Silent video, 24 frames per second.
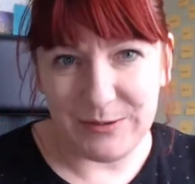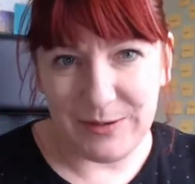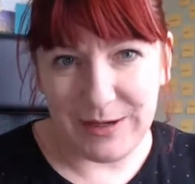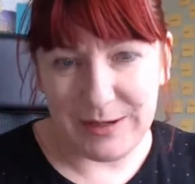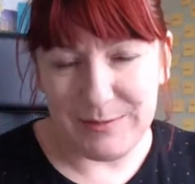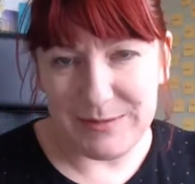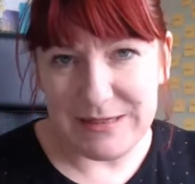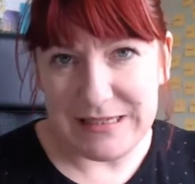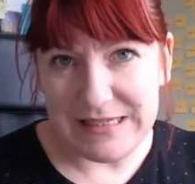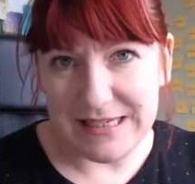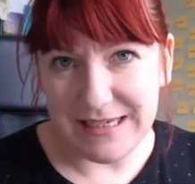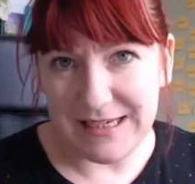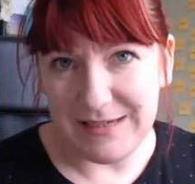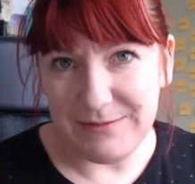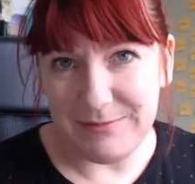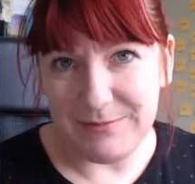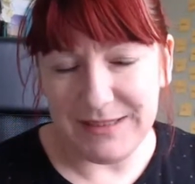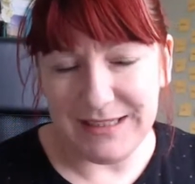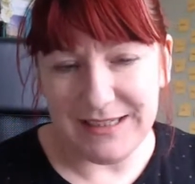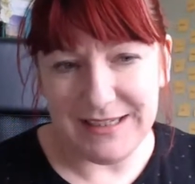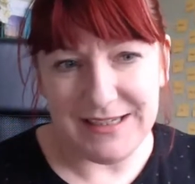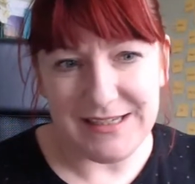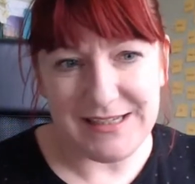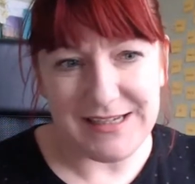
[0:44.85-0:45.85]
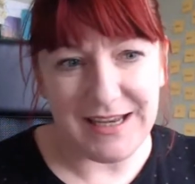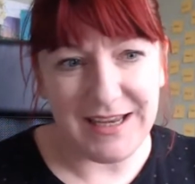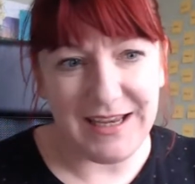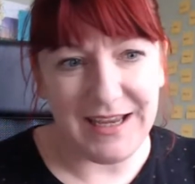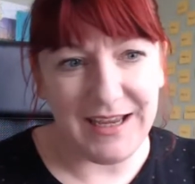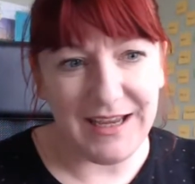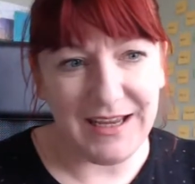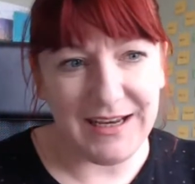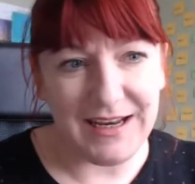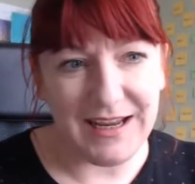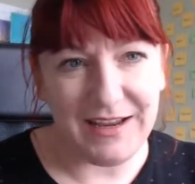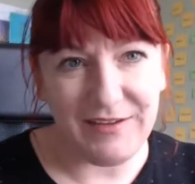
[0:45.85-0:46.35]
I'm a team leader,
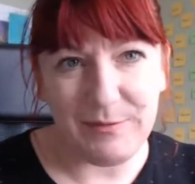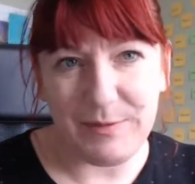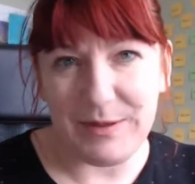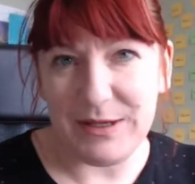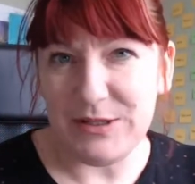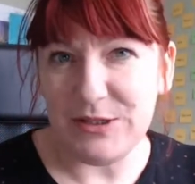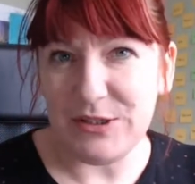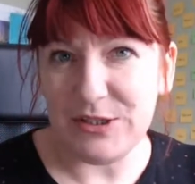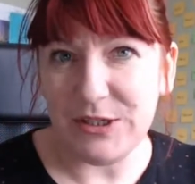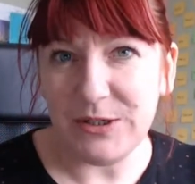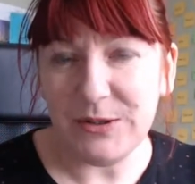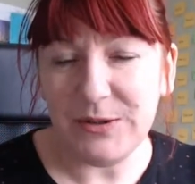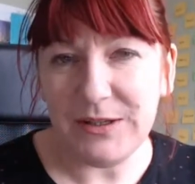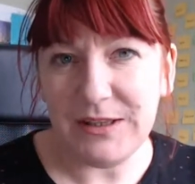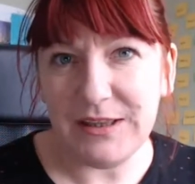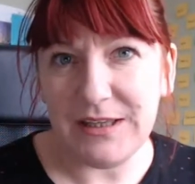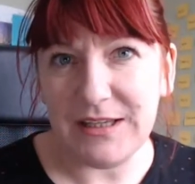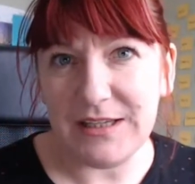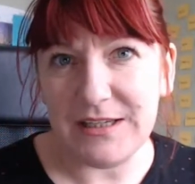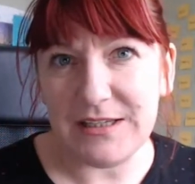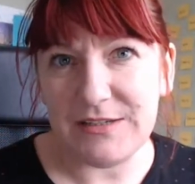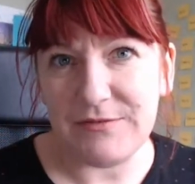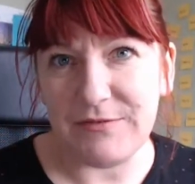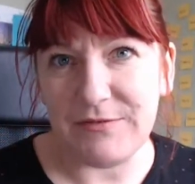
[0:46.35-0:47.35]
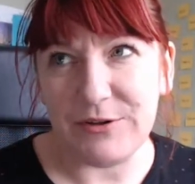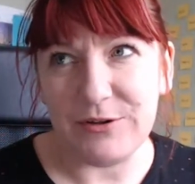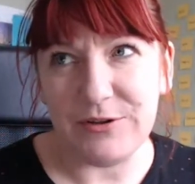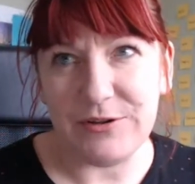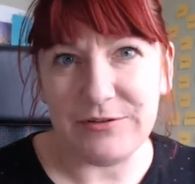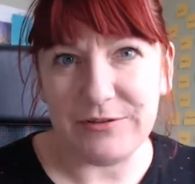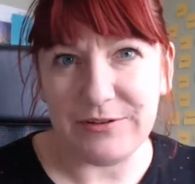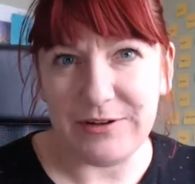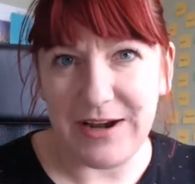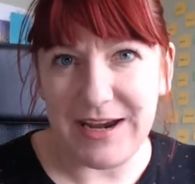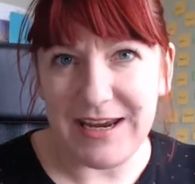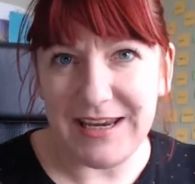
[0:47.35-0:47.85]
and I've been doing this for
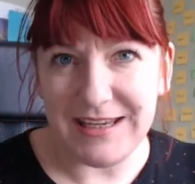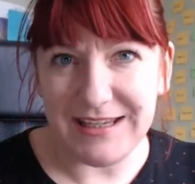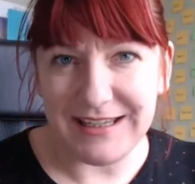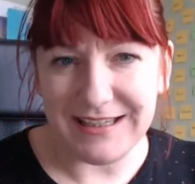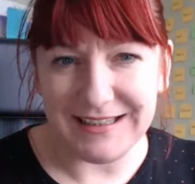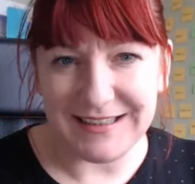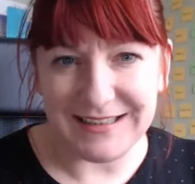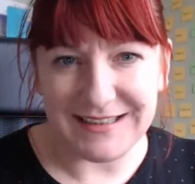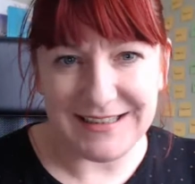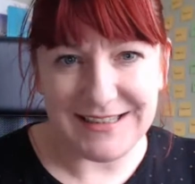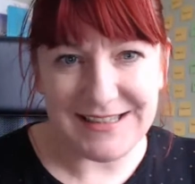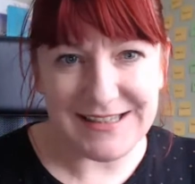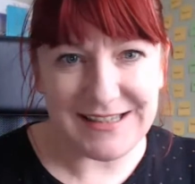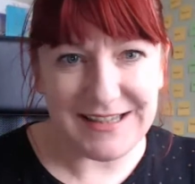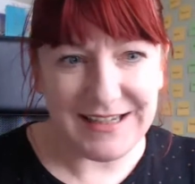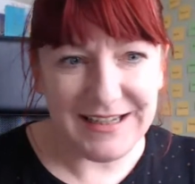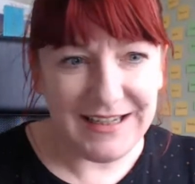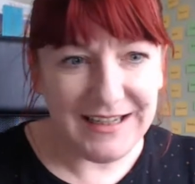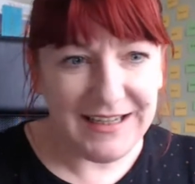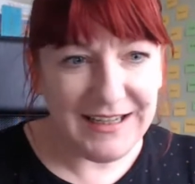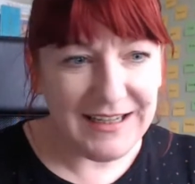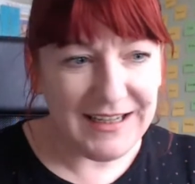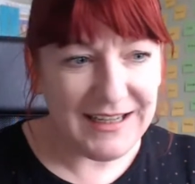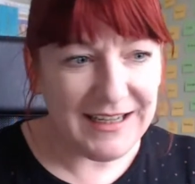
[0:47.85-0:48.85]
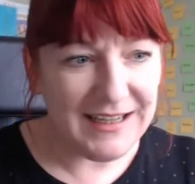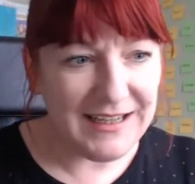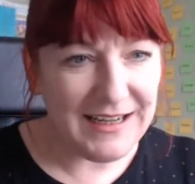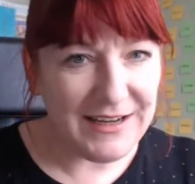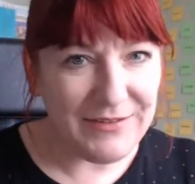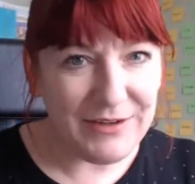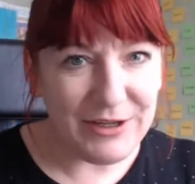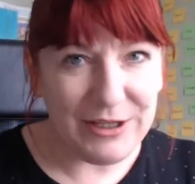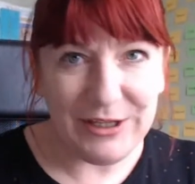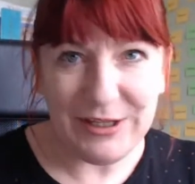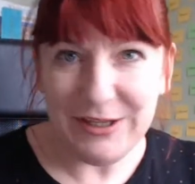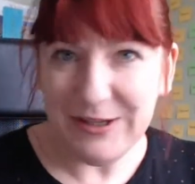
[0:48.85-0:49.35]
over 8 years, and I have
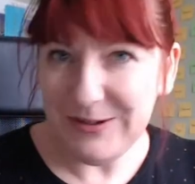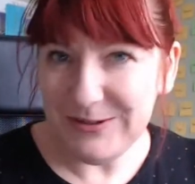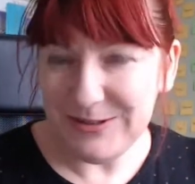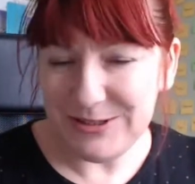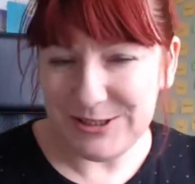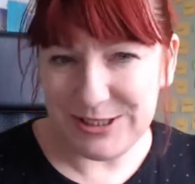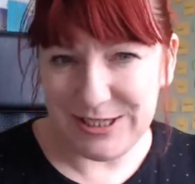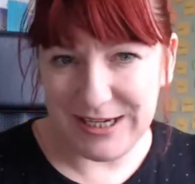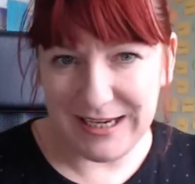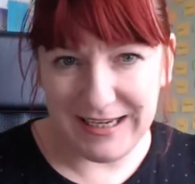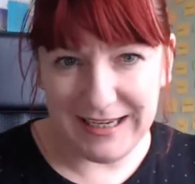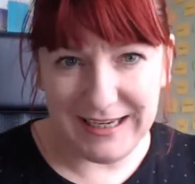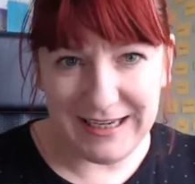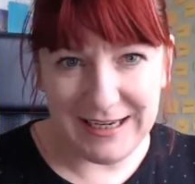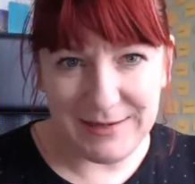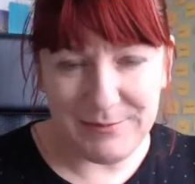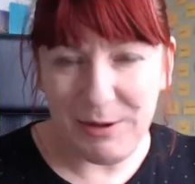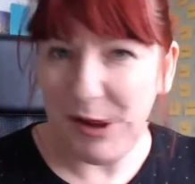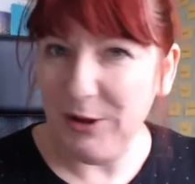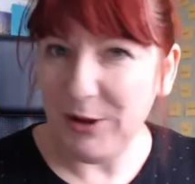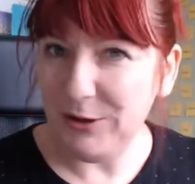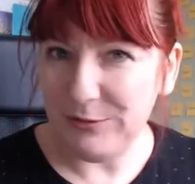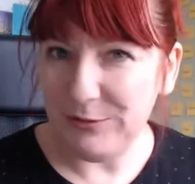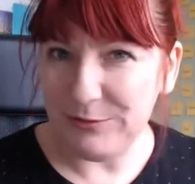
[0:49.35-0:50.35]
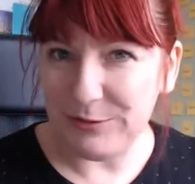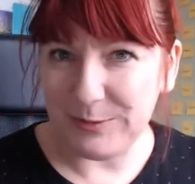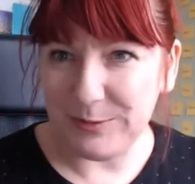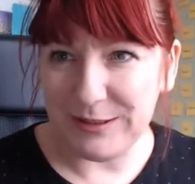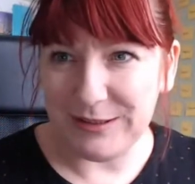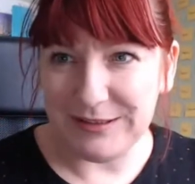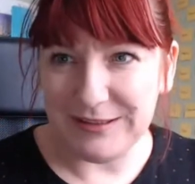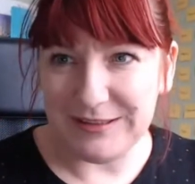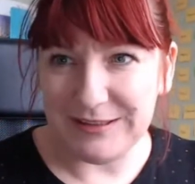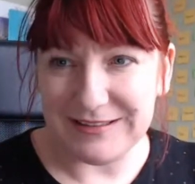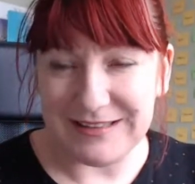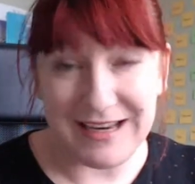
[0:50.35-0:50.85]
a huge team all over the
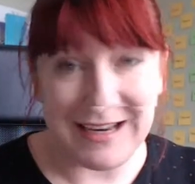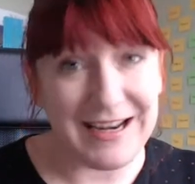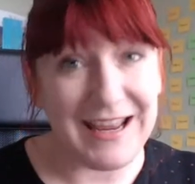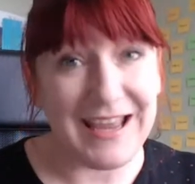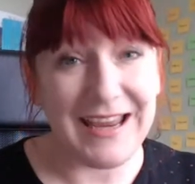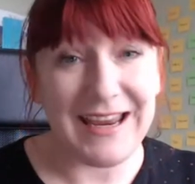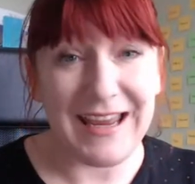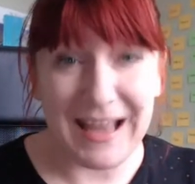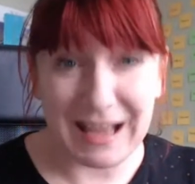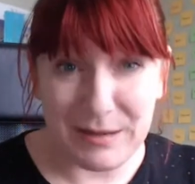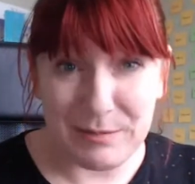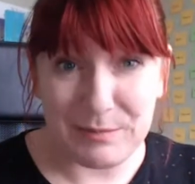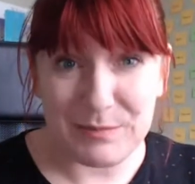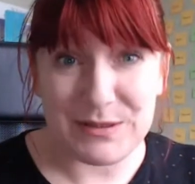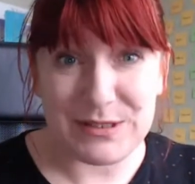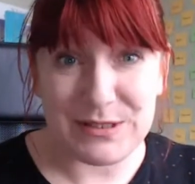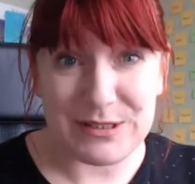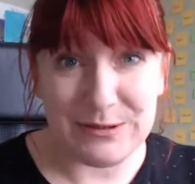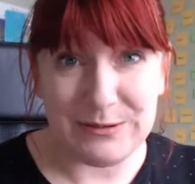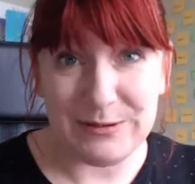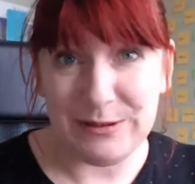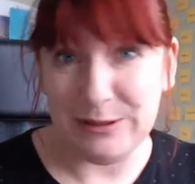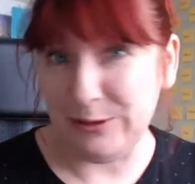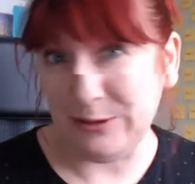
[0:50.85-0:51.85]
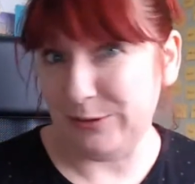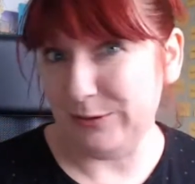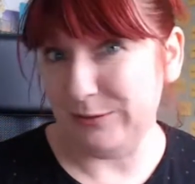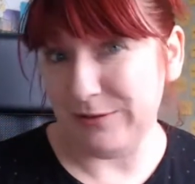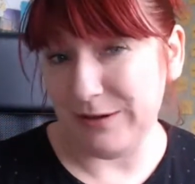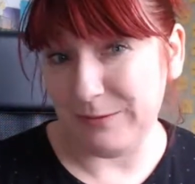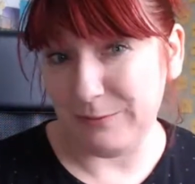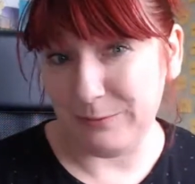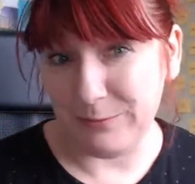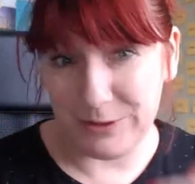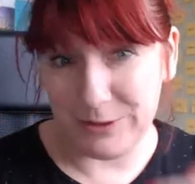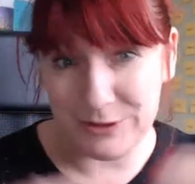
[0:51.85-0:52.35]
world, and I absolutely love
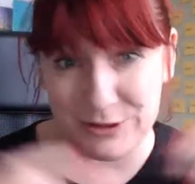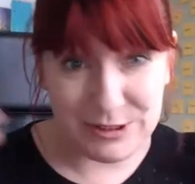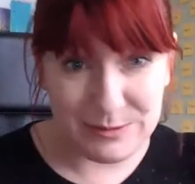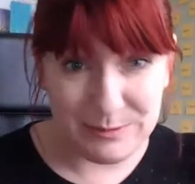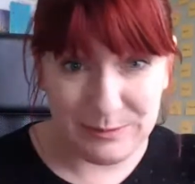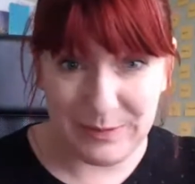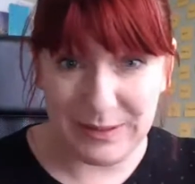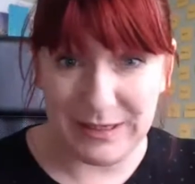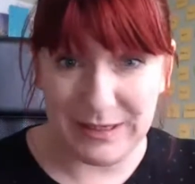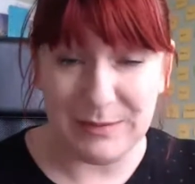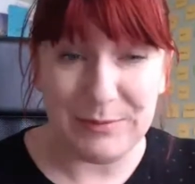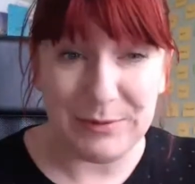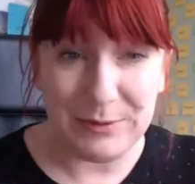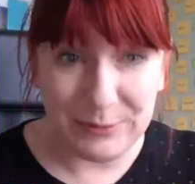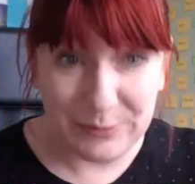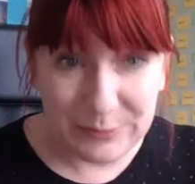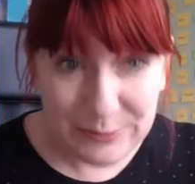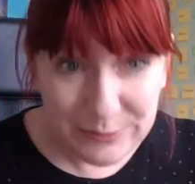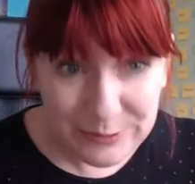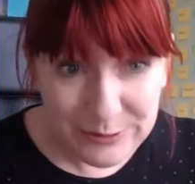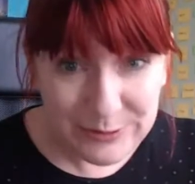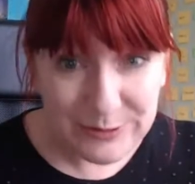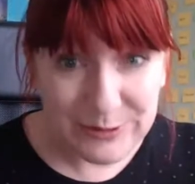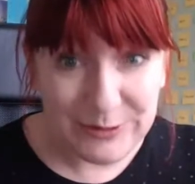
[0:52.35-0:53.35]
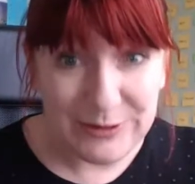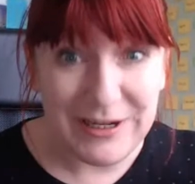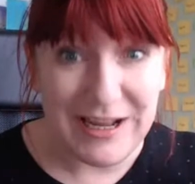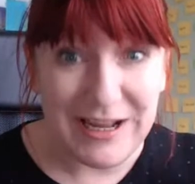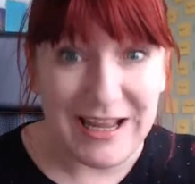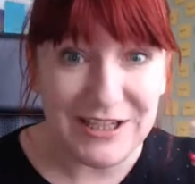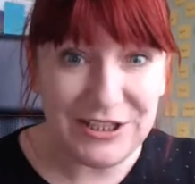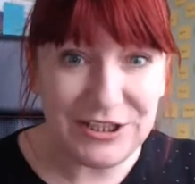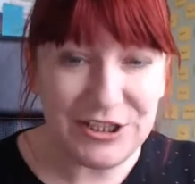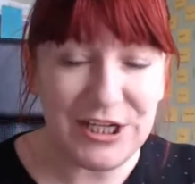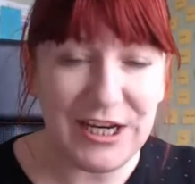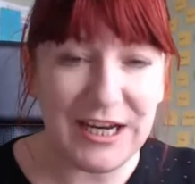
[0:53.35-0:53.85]
watching people grow
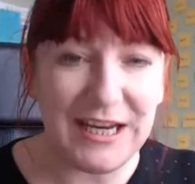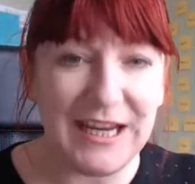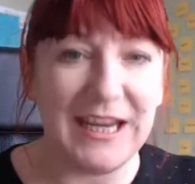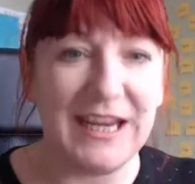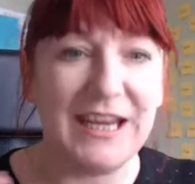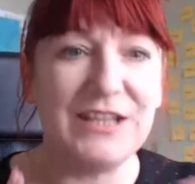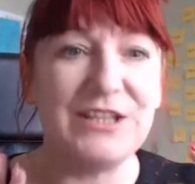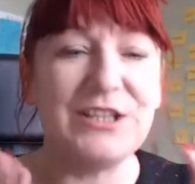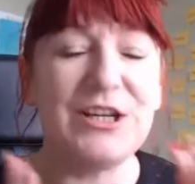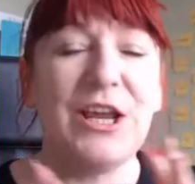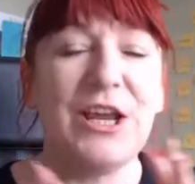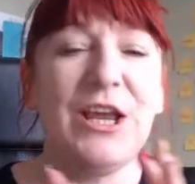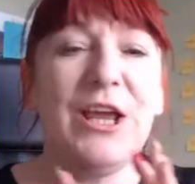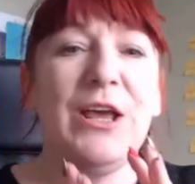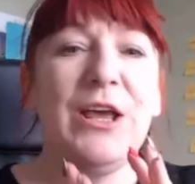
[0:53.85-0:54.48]
and change.